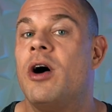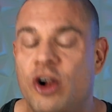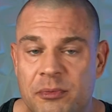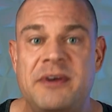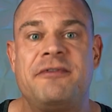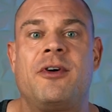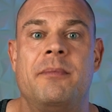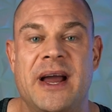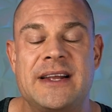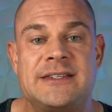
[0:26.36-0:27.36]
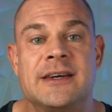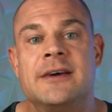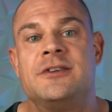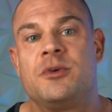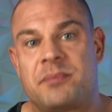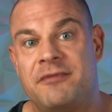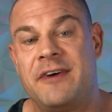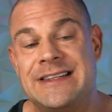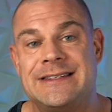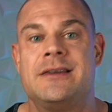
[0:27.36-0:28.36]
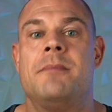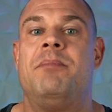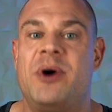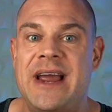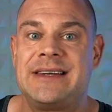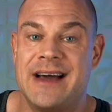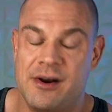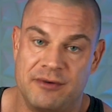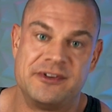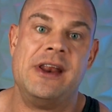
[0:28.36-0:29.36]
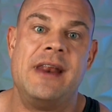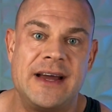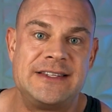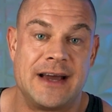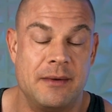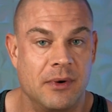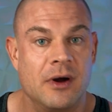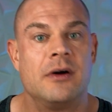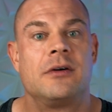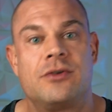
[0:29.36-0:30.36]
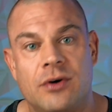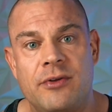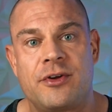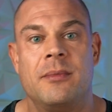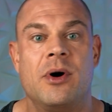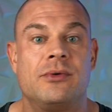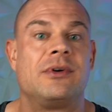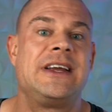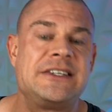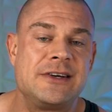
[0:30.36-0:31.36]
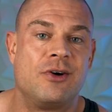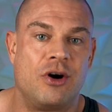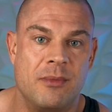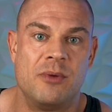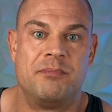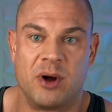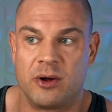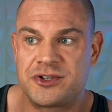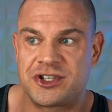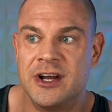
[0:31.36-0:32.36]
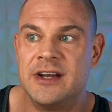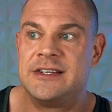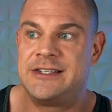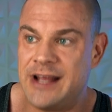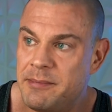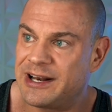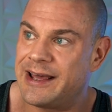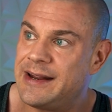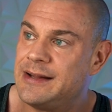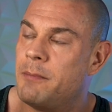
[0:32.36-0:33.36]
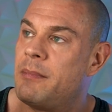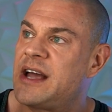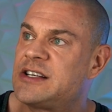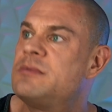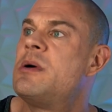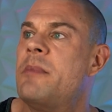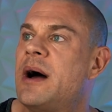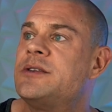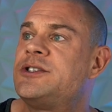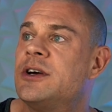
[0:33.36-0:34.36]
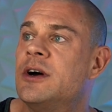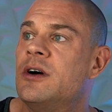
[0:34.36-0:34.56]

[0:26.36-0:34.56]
all before bed to prevent the breakdown of the nighttime growth hormone releasing hormone pulse, stimulating the maximum amount